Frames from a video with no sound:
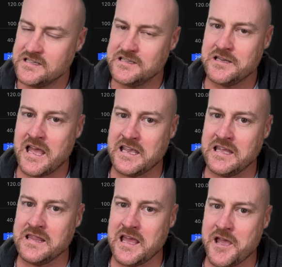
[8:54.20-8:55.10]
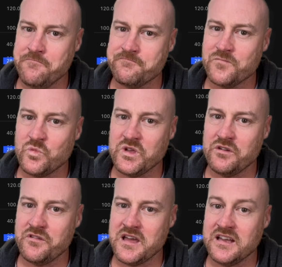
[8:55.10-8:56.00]
Hang in there.
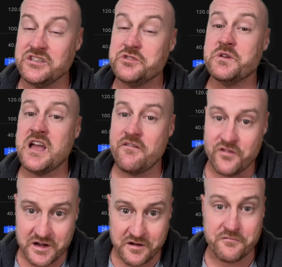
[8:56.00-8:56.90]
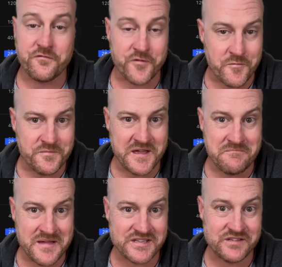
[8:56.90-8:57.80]
We're just recovering from that
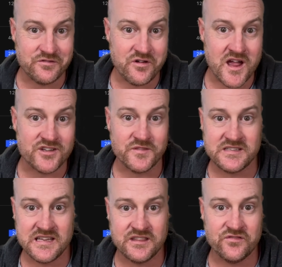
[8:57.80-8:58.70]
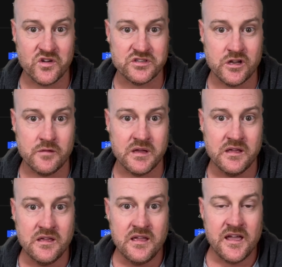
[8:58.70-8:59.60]
massive crash on the 10th of October.
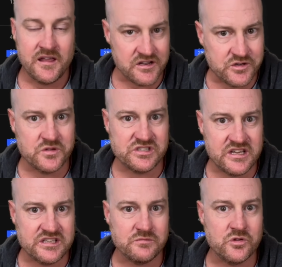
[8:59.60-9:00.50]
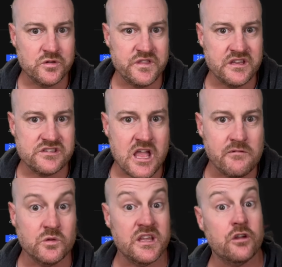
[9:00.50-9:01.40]
I do see some good things
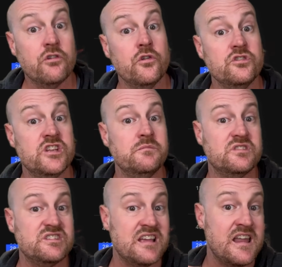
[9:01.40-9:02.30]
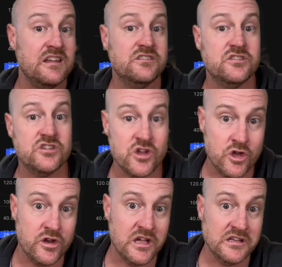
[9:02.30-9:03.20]
coming with that cruise ship starting to
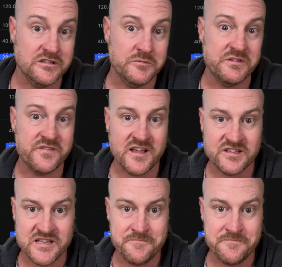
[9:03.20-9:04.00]
turn a little bit faster.